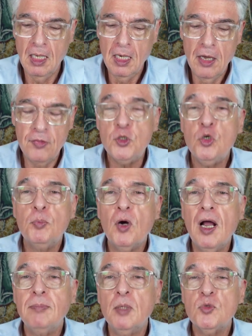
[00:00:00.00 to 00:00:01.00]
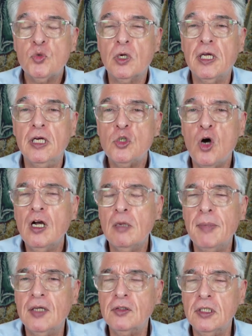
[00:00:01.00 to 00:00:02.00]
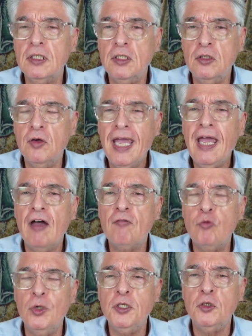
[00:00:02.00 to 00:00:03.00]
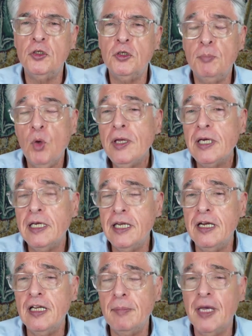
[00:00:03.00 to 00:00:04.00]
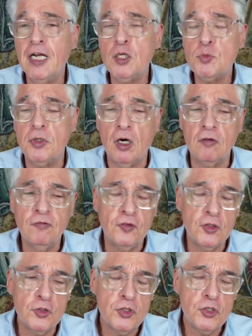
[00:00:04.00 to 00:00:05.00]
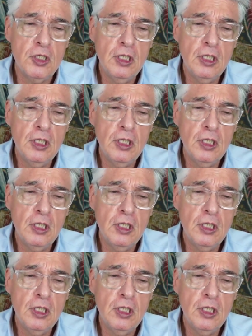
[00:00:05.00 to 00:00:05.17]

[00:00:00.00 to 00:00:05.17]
The two problems we're going to talk about that you have when you're deploying identity management are first,